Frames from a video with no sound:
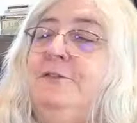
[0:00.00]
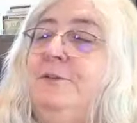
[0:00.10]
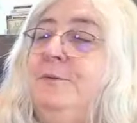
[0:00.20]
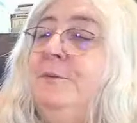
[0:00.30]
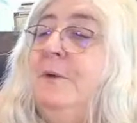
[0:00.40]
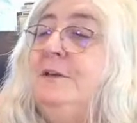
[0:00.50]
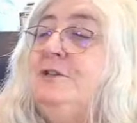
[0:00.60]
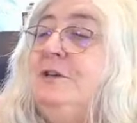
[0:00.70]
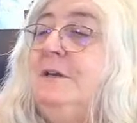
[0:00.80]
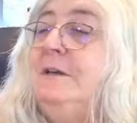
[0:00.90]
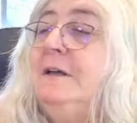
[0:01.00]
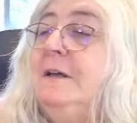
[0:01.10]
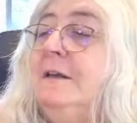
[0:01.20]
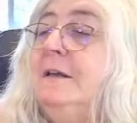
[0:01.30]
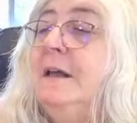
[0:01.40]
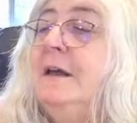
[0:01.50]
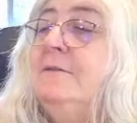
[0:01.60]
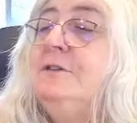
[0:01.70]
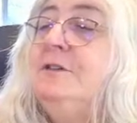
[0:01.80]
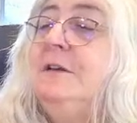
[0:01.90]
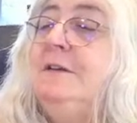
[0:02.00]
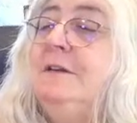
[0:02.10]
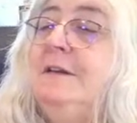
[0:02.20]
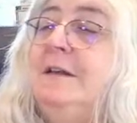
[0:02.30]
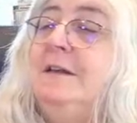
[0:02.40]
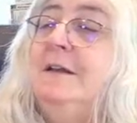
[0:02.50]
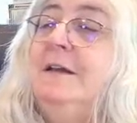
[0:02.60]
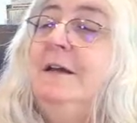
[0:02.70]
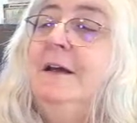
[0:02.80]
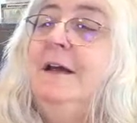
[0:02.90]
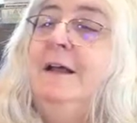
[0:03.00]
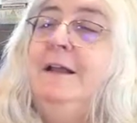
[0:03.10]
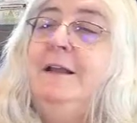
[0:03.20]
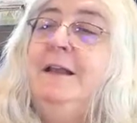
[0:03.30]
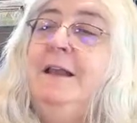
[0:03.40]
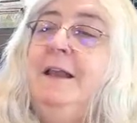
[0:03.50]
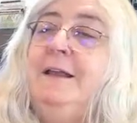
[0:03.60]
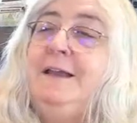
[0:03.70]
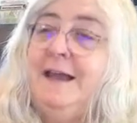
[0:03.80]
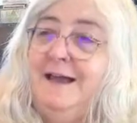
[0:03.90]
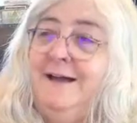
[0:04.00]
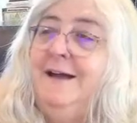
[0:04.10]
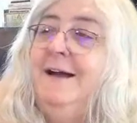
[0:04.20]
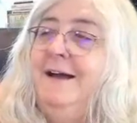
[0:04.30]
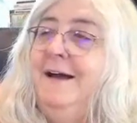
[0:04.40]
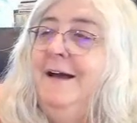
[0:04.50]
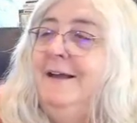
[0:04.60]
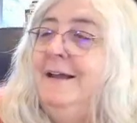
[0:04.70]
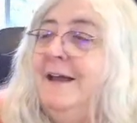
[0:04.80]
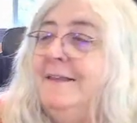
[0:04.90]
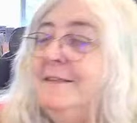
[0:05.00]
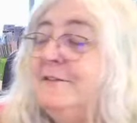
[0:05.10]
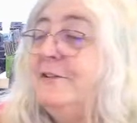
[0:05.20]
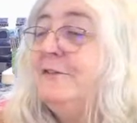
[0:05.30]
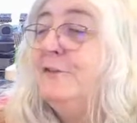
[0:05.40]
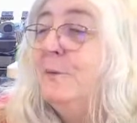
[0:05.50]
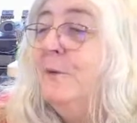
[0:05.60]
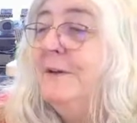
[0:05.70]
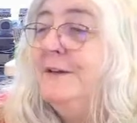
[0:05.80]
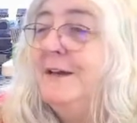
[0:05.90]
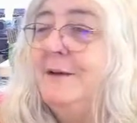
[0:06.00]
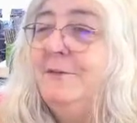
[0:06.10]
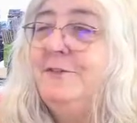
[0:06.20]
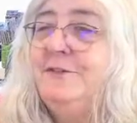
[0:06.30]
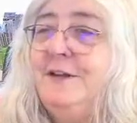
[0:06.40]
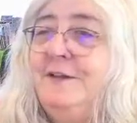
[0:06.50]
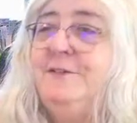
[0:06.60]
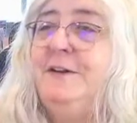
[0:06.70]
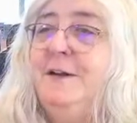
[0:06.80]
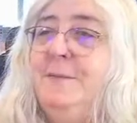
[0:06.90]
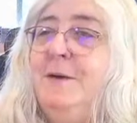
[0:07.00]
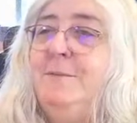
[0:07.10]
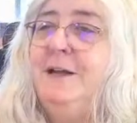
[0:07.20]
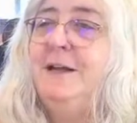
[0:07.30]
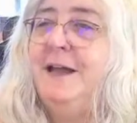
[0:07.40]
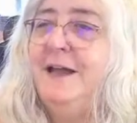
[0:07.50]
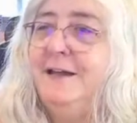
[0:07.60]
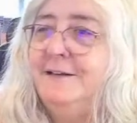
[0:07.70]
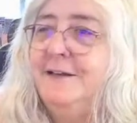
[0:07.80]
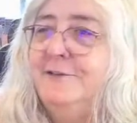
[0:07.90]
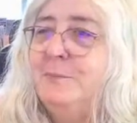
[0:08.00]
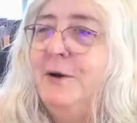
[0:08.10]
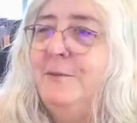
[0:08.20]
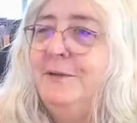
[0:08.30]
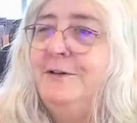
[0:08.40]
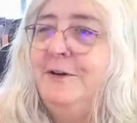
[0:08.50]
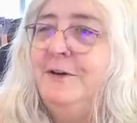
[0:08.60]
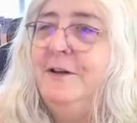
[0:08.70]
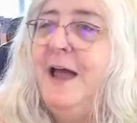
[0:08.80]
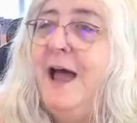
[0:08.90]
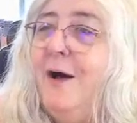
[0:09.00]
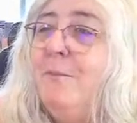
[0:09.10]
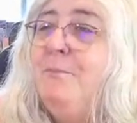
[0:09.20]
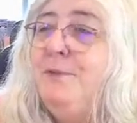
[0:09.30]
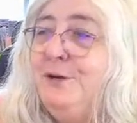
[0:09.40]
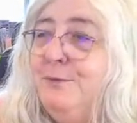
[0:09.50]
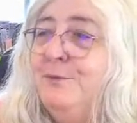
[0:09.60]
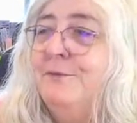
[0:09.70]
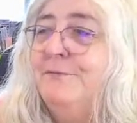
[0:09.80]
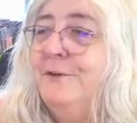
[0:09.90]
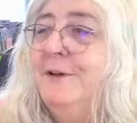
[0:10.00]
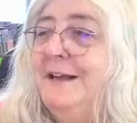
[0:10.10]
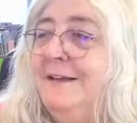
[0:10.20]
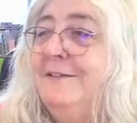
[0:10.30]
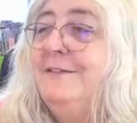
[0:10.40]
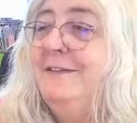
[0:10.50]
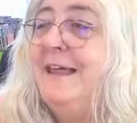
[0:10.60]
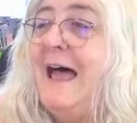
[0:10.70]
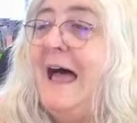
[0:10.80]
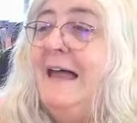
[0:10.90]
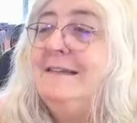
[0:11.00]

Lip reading: what she did and how she did it. Yeah, this is the one that I was teasing about being a headless Barbie doll. How beautiful is that?